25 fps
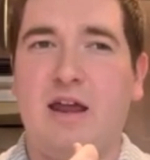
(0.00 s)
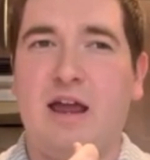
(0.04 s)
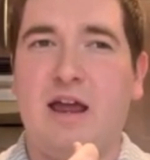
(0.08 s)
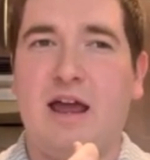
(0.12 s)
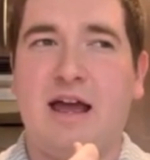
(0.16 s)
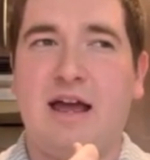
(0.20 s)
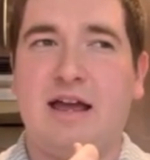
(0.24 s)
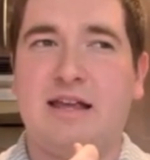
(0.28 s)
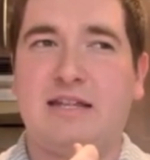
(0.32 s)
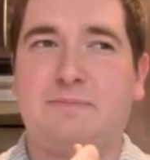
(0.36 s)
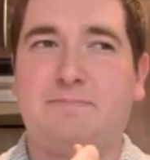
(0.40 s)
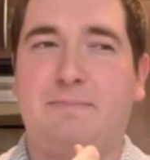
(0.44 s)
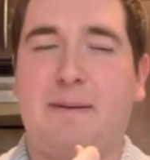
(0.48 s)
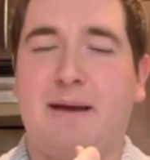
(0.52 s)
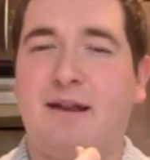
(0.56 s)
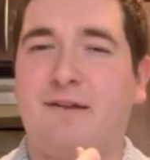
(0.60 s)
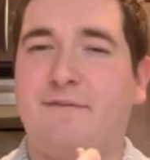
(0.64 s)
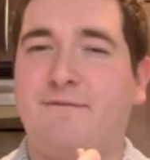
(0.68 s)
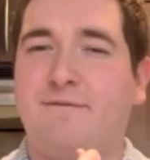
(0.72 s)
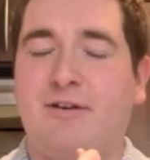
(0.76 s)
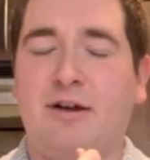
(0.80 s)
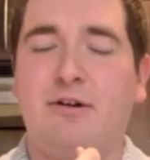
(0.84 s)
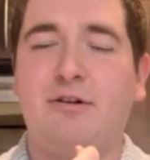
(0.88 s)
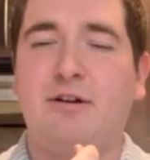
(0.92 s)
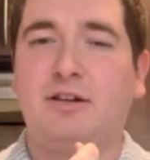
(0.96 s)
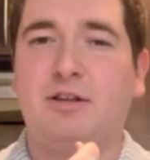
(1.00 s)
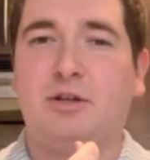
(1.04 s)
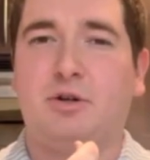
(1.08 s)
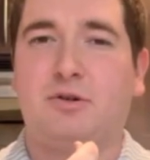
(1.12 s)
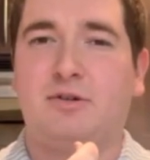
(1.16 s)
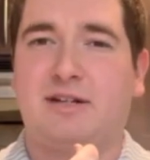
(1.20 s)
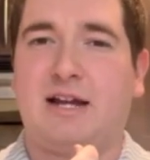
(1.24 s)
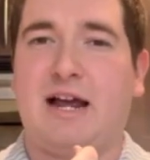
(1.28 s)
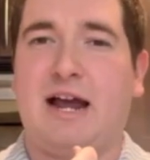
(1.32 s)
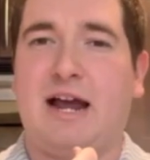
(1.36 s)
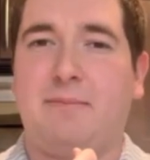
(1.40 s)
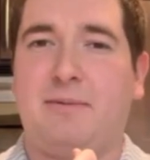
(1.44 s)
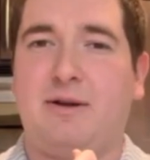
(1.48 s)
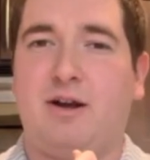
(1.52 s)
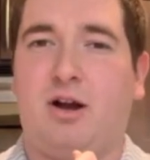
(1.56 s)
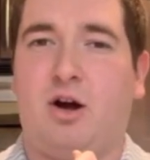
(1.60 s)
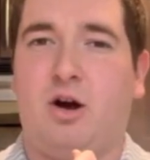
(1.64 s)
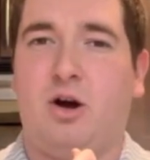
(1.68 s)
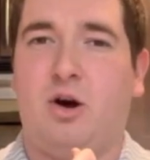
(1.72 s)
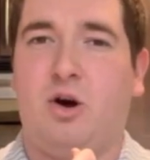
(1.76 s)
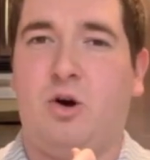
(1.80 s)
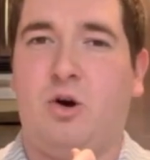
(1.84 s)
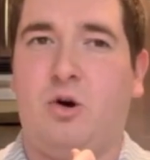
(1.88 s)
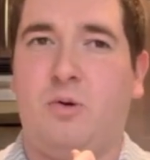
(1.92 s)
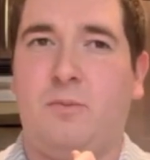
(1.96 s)
has spent very little time at
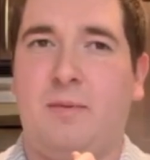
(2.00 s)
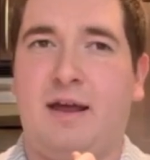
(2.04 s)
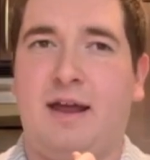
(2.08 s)
home